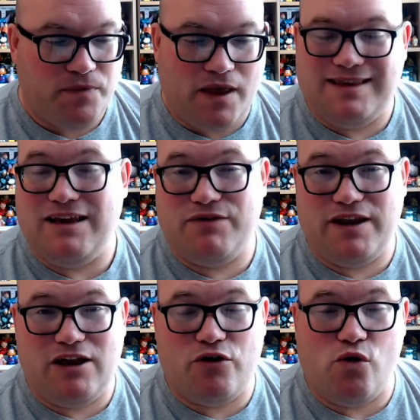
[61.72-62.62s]

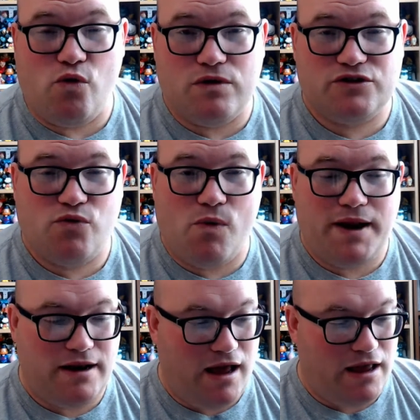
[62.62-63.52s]
DVD on August
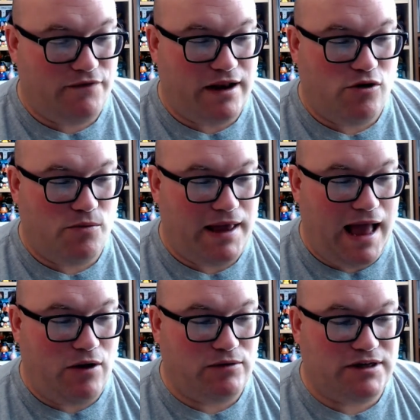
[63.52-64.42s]
29th, and it will be
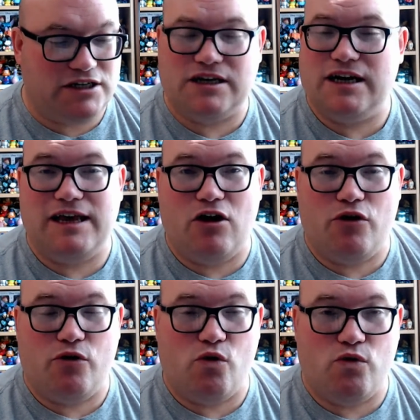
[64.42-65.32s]
out digitally on
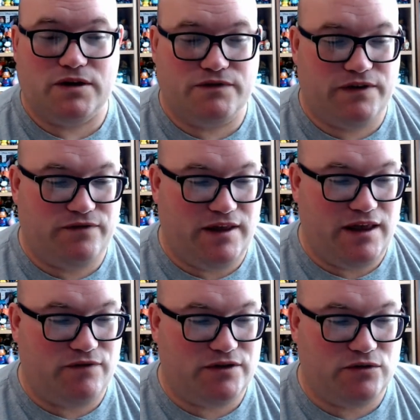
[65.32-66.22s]
August
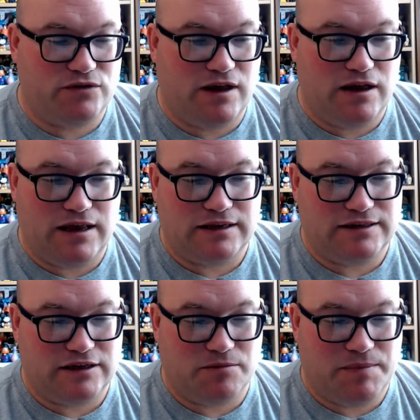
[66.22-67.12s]
15th. It's also it's
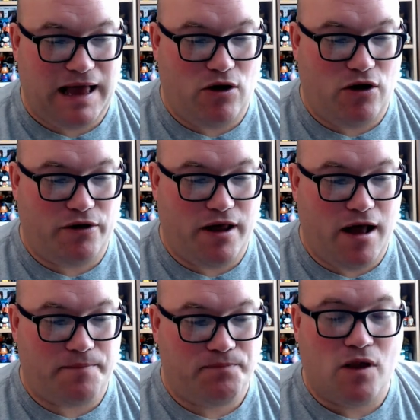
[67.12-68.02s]
going to be out
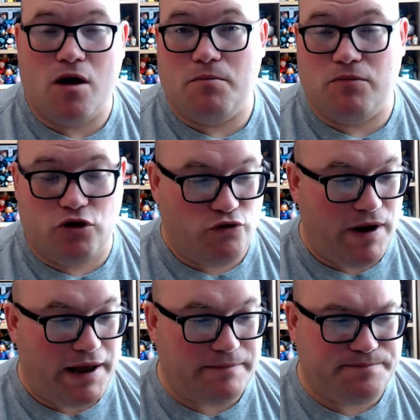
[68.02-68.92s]
on
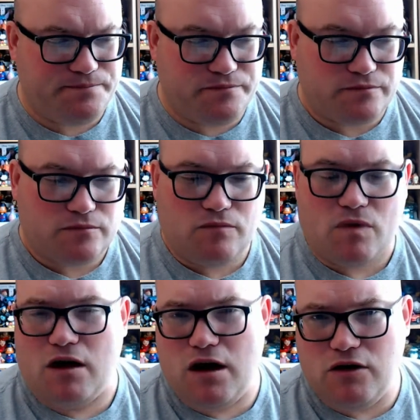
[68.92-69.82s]
Blu-ray.
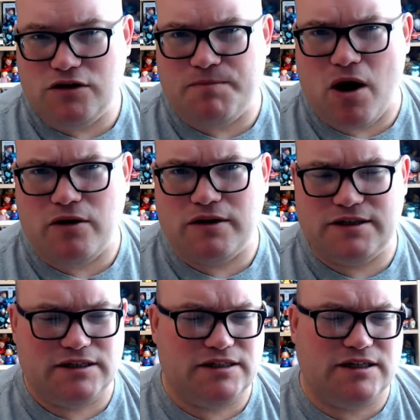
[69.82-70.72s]
Loads of bonuses
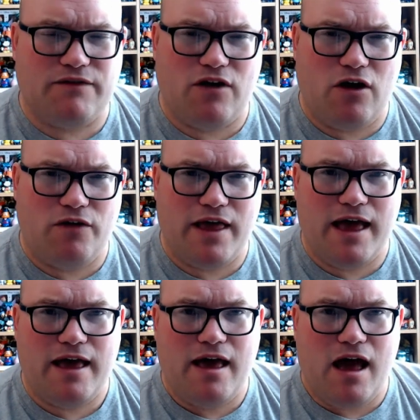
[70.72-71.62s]
and stuff on there.
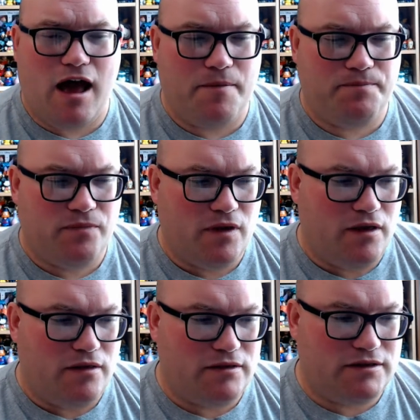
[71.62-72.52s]

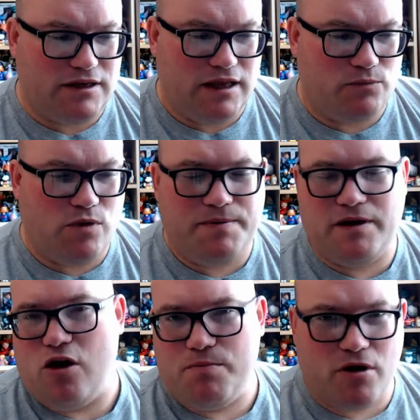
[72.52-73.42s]
Whoopi
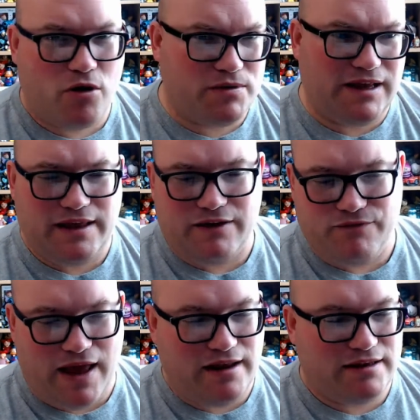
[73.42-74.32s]
Goldberg was at the
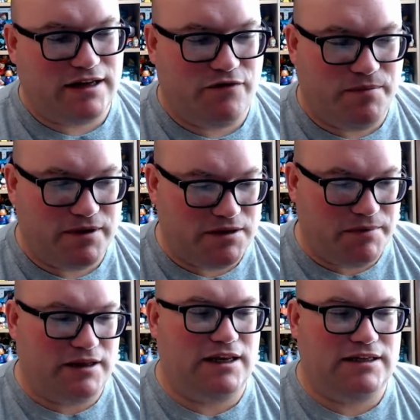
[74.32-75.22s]
event and stuff, but some of the
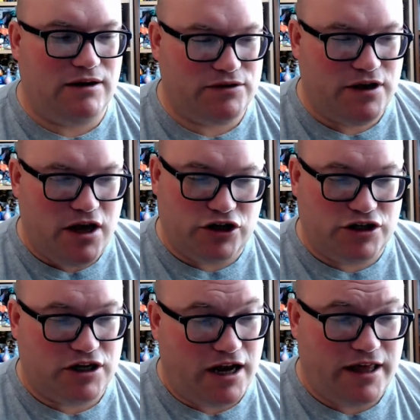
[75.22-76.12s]
details, just to
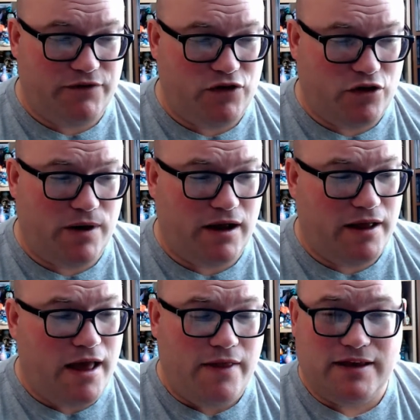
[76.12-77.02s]
kind of give you a quick,
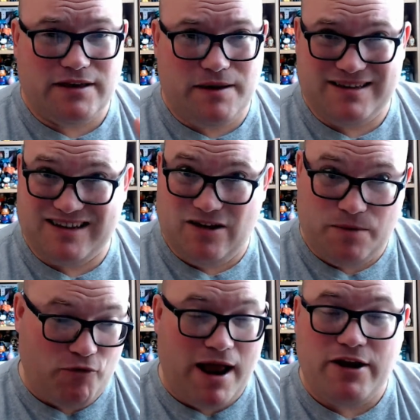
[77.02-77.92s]
it's got the
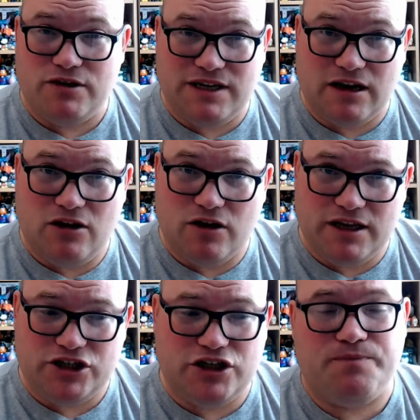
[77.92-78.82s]
brand new sing-along
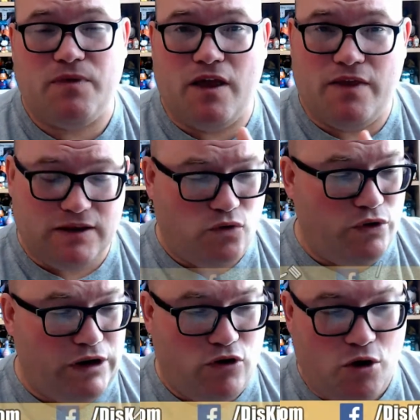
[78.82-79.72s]
edition, there's
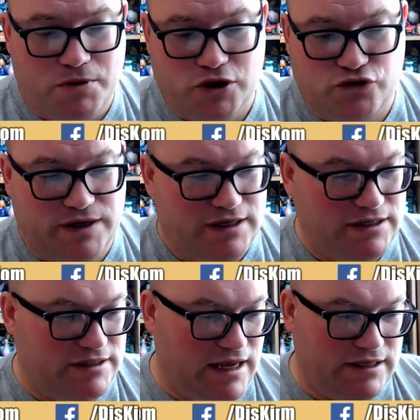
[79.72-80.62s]
audio commentaries,
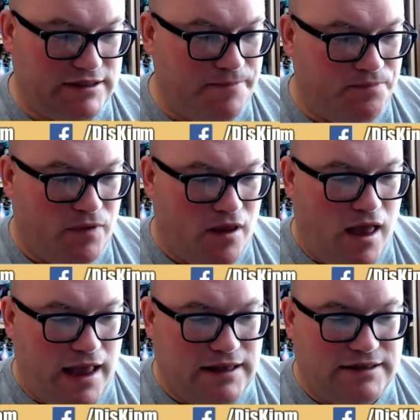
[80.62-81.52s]
there's
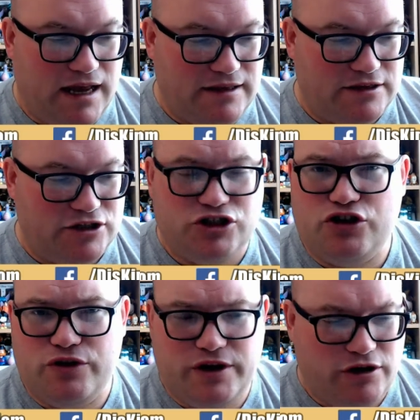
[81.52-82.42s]
inside the
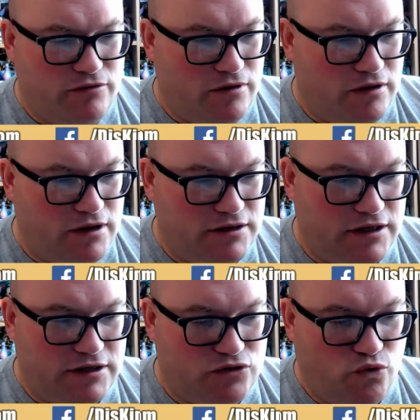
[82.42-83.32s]
studio, or the
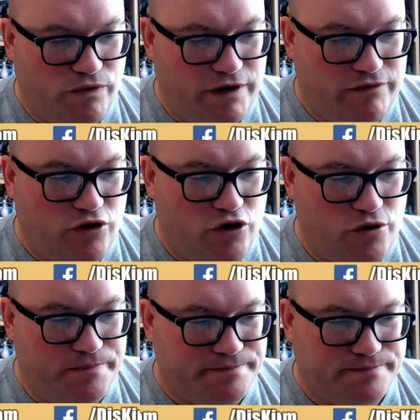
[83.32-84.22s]
story
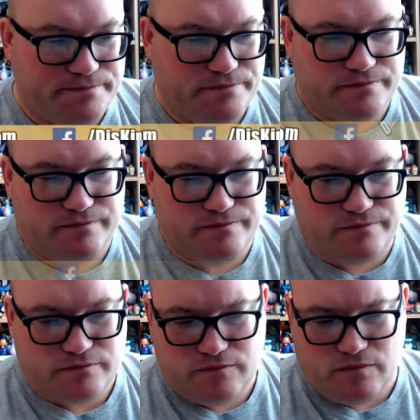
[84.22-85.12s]
room,
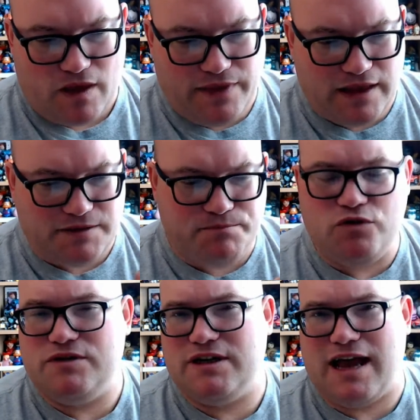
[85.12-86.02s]
there's
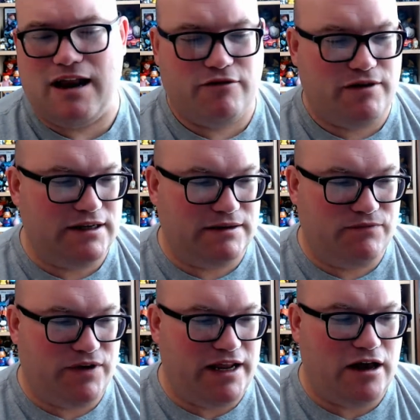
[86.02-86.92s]
music galleries and
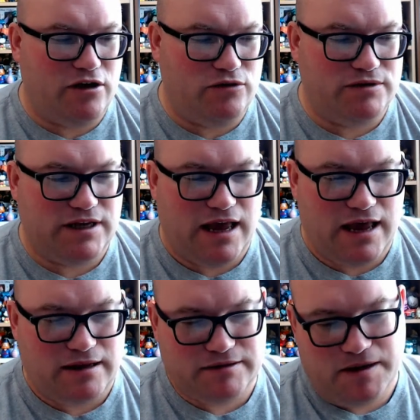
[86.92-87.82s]
videos
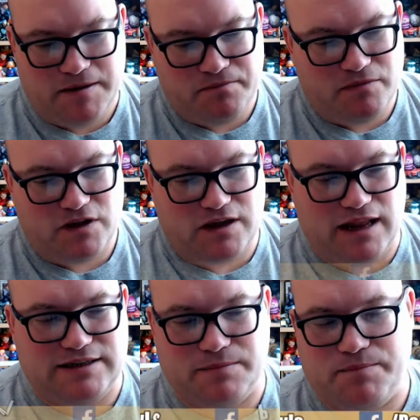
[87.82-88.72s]
and
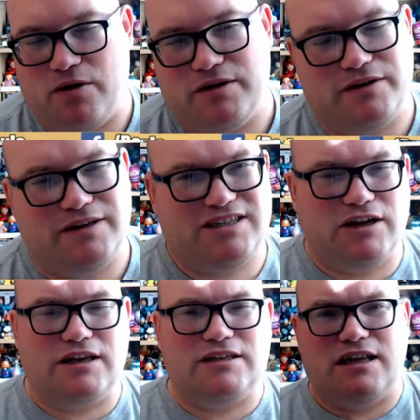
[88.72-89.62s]
classic bonus, so
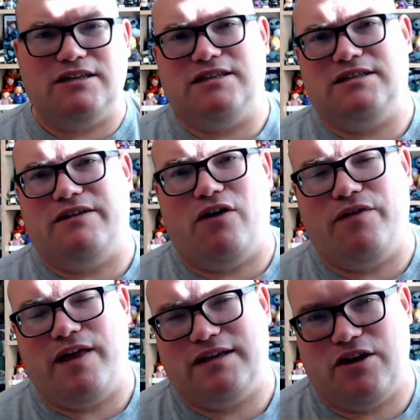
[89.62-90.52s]
there's tons of stuff on
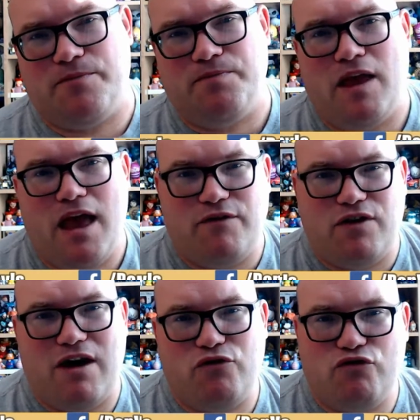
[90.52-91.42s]
there. So if you
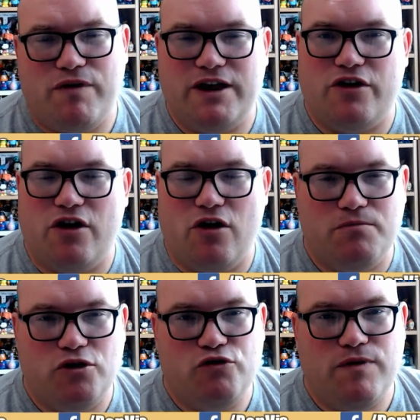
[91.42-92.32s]
haven't already got it on
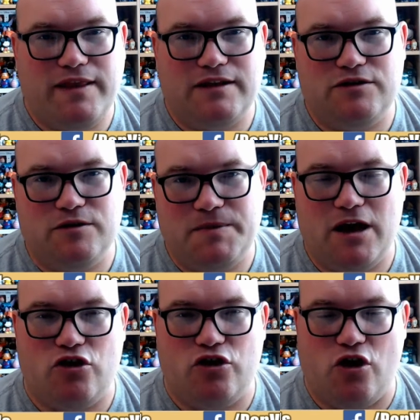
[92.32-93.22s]
Blu-ray, this would be a
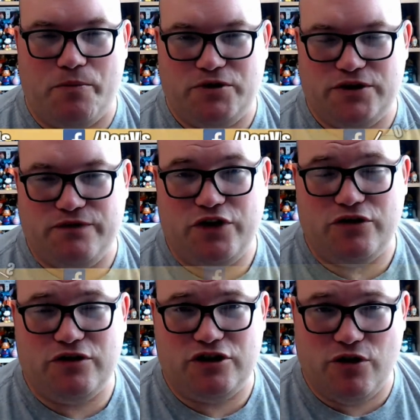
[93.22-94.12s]
good option for you
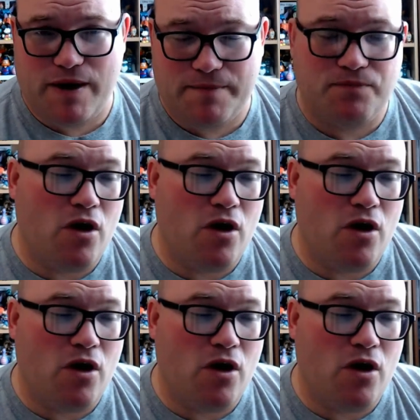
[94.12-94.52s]
to do it.